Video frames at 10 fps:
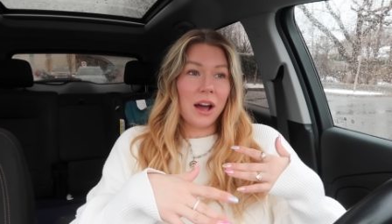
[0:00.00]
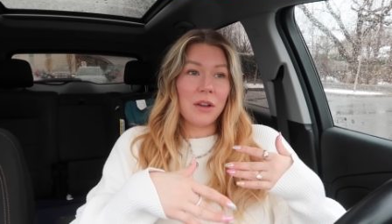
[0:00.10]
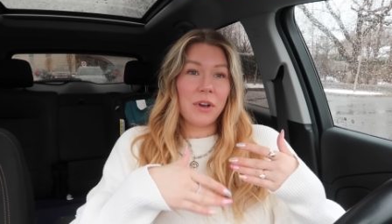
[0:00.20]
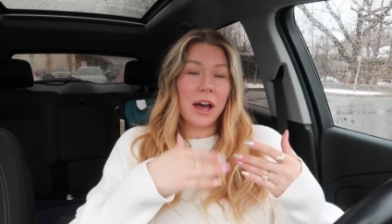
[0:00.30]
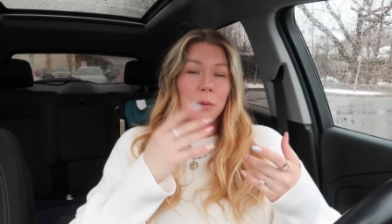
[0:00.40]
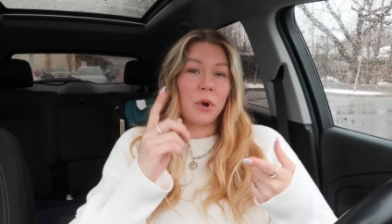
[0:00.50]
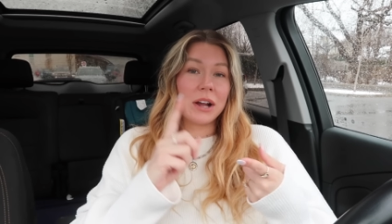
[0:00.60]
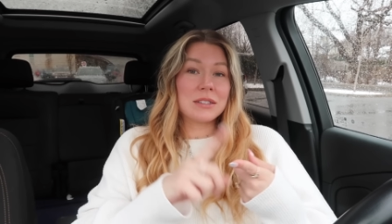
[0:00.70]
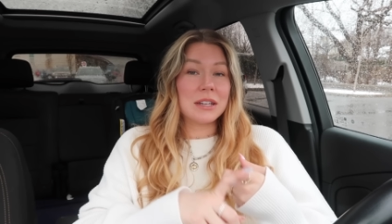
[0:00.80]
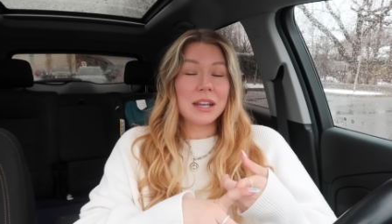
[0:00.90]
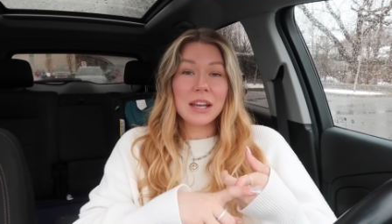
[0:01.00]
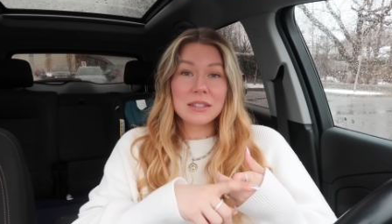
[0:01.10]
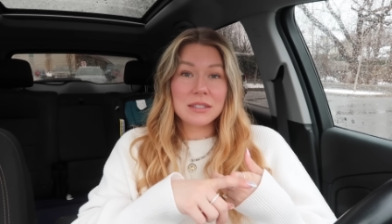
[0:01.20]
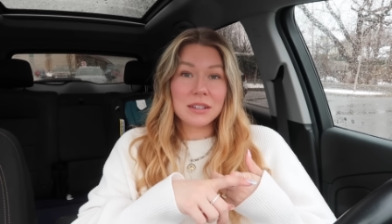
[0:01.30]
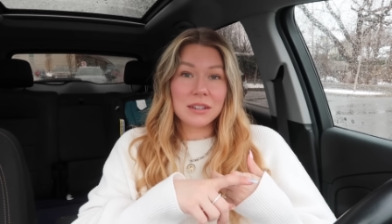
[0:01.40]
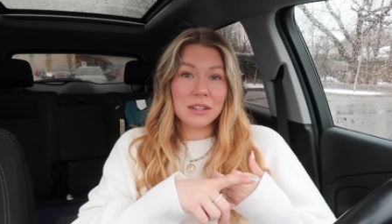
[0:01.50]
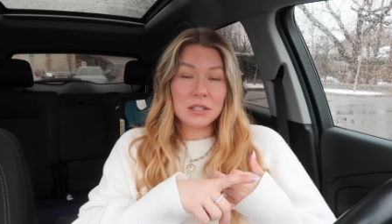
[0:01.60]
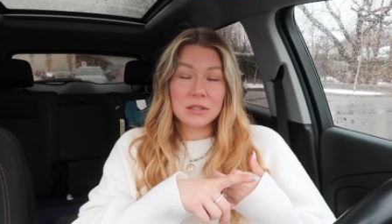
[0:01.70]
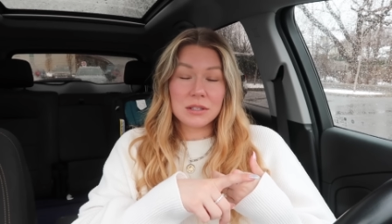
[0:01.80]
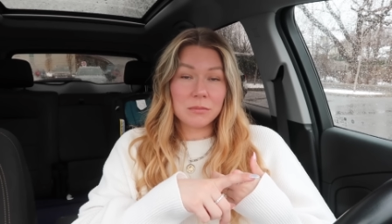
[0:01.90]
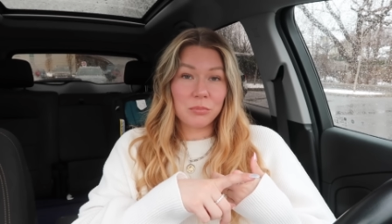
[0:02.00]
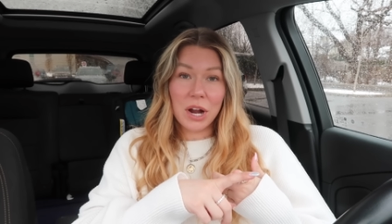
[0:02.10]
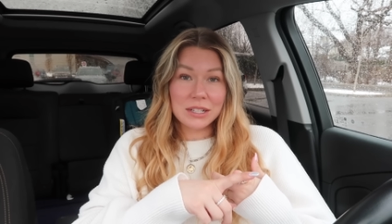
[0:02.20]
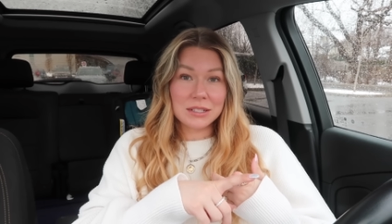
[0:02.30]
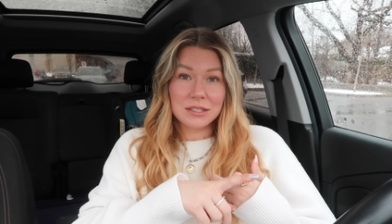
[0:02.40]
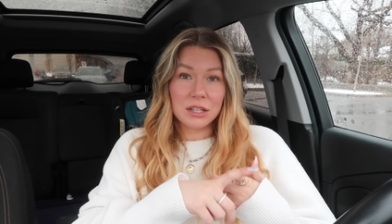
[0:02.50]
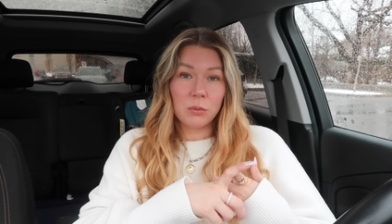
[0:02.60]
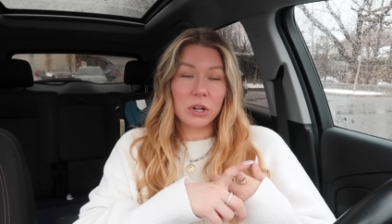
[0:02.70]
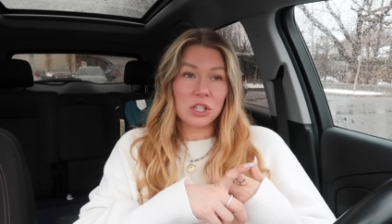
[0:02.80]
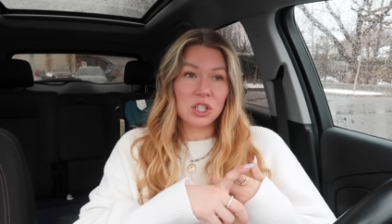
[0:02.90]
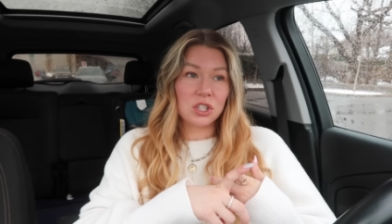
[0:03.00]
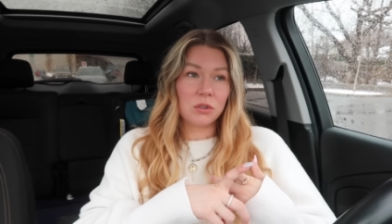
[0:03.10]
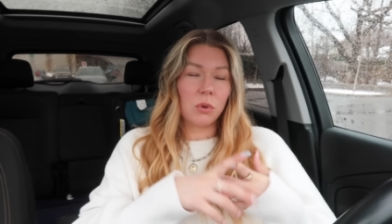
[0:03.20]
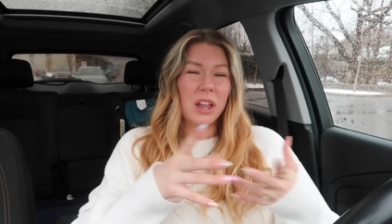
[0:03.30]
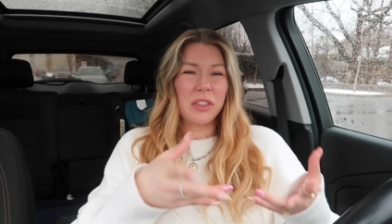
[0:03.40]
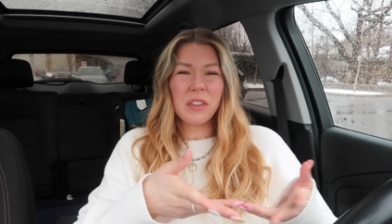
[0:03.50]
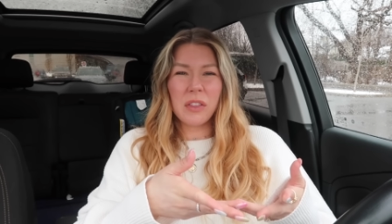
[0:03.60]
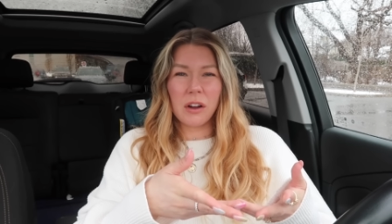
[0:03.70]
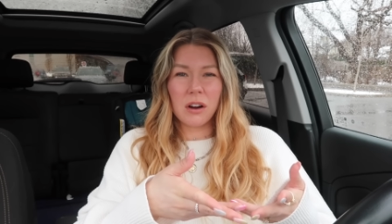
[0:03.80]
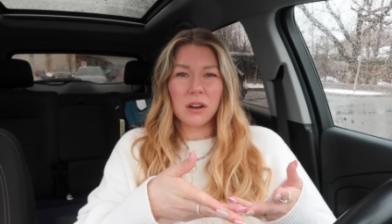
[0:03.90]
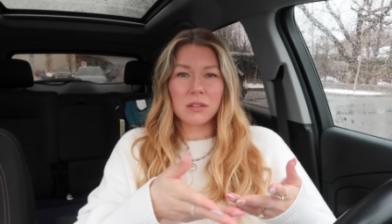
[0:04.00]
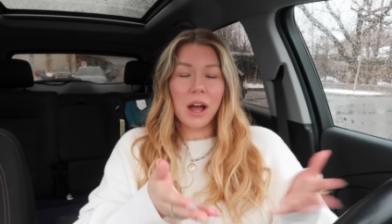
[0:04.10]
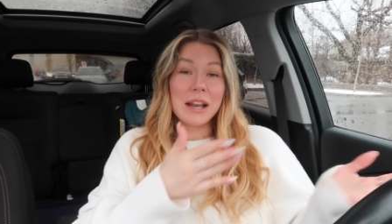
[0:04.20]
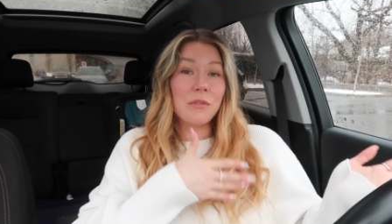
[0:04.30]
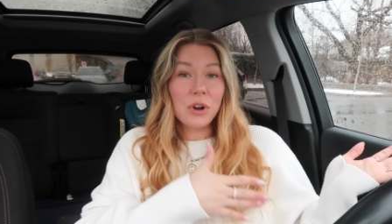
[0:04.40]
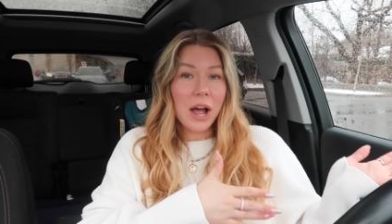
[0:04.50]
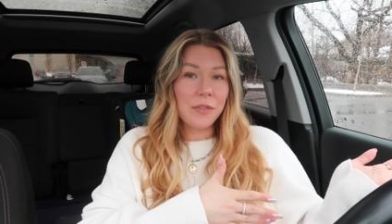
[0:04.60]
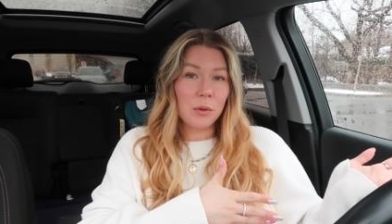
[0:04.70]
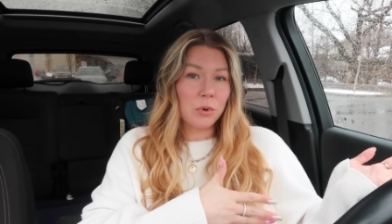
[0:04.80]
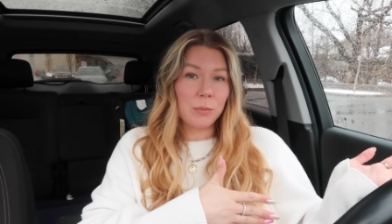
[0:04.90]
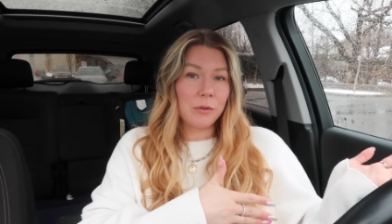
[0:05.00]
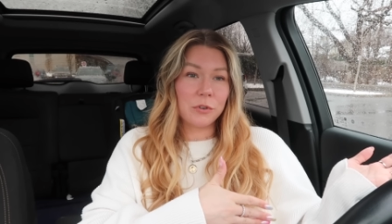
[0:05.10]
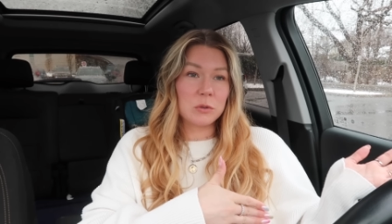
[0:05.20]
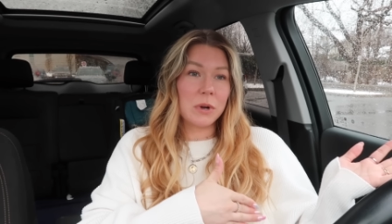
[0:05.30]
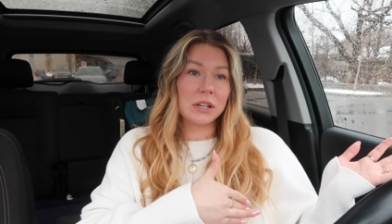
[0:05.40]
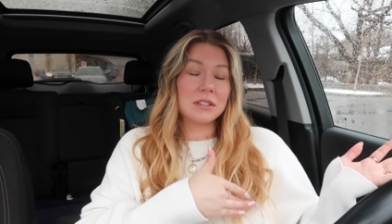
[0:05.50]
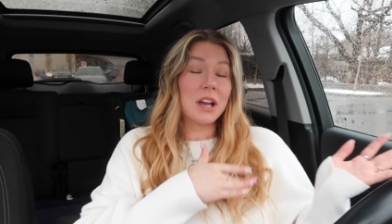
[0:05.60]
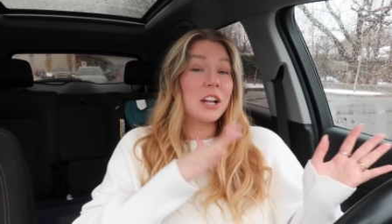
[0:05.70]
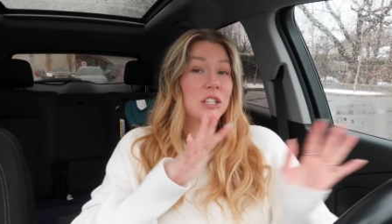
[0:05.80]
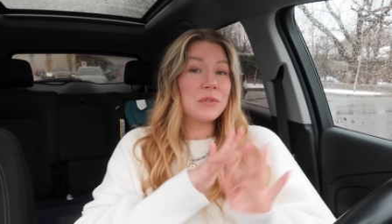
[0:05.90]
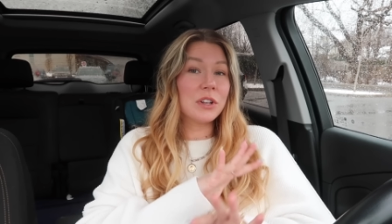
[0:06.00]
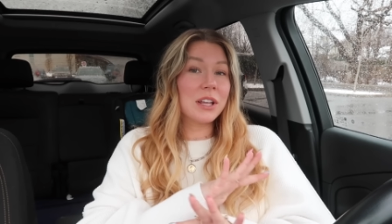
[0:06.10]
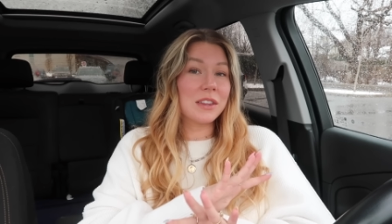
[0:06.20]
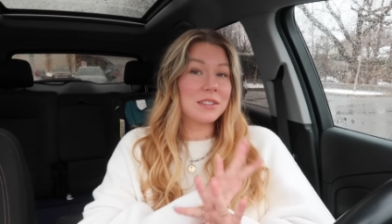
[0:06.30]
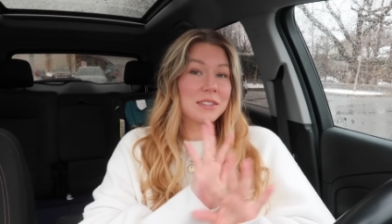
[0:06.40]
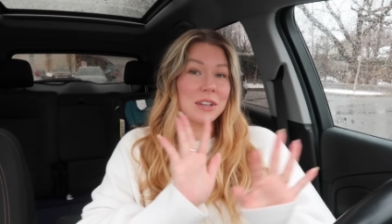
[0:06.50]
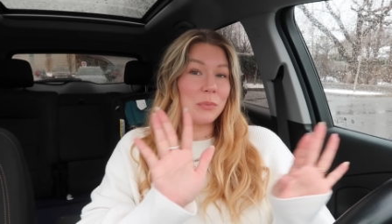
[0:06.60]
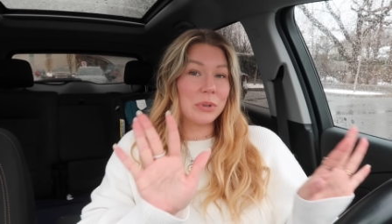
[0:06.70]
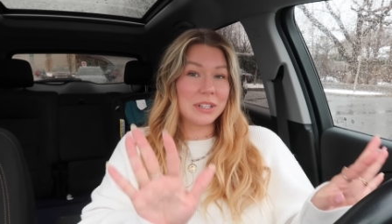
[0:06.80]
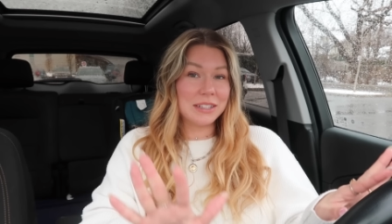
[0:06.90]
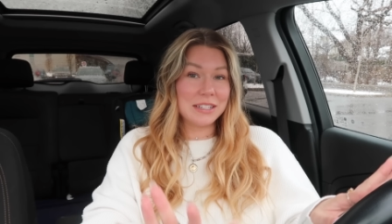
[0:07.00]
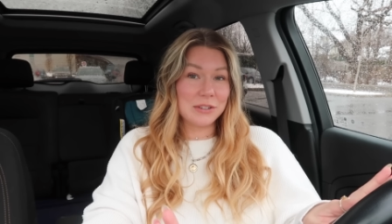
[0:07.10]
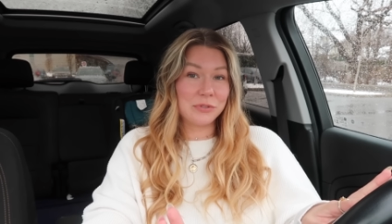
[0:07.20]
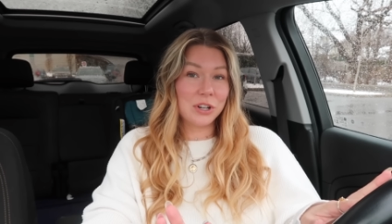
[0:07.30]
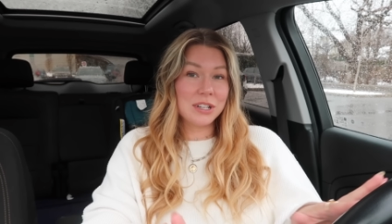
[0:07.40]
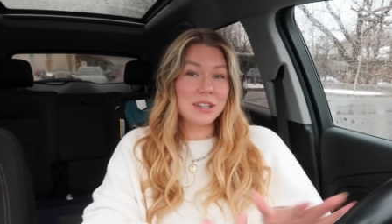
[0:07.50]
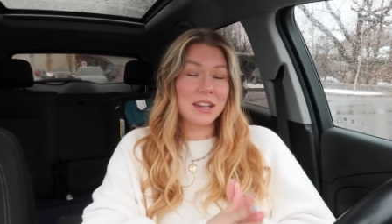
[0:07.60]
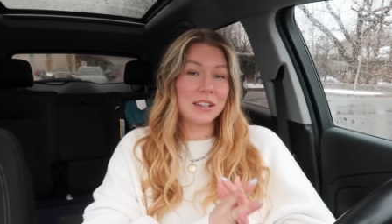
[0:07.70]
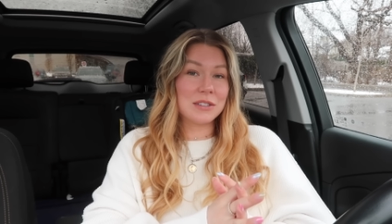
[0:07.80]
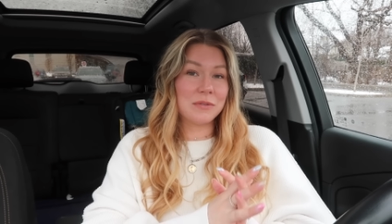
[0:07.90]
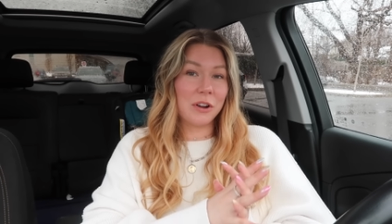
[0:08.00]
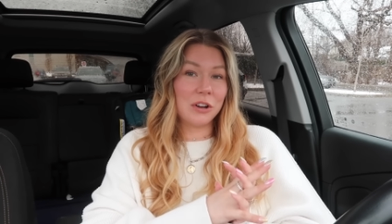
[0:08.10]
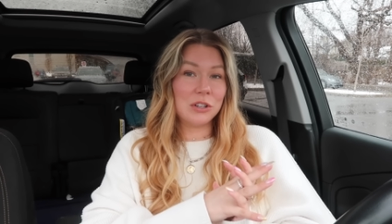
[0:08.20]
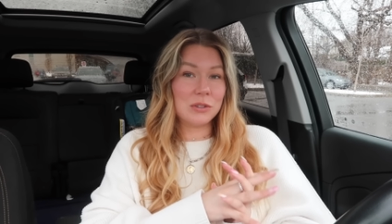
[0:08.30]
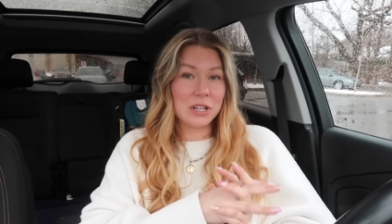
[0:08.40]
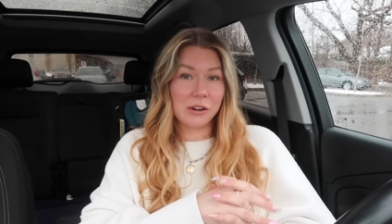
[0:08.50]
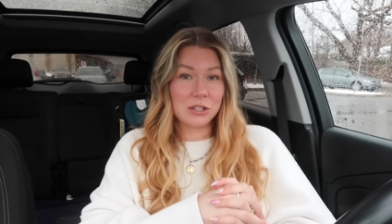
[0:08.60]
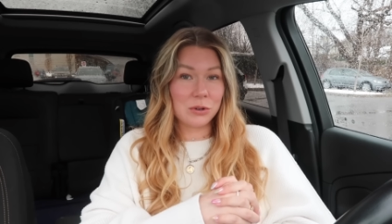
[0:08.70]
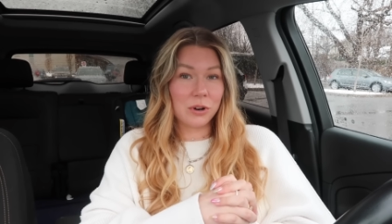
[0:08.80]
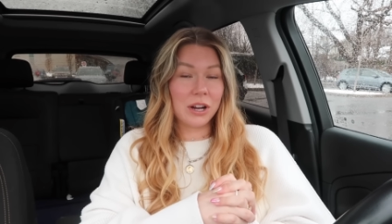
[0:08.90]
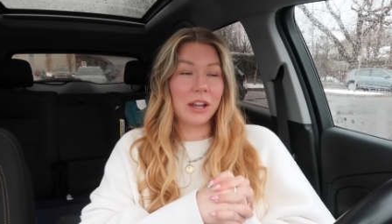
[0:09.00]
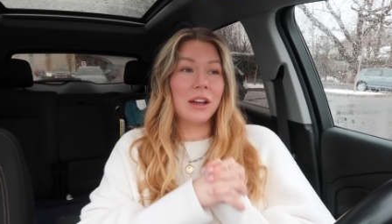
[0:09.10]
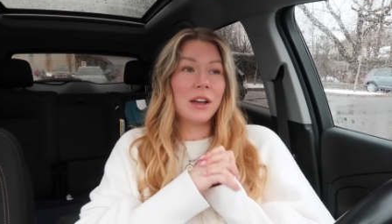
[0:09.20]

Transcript: I've had Braxton Hicks this pregnancy, which, well, I think there are. I never had them with my first pregnancy. I just feel like this is completely different and it's very new territory,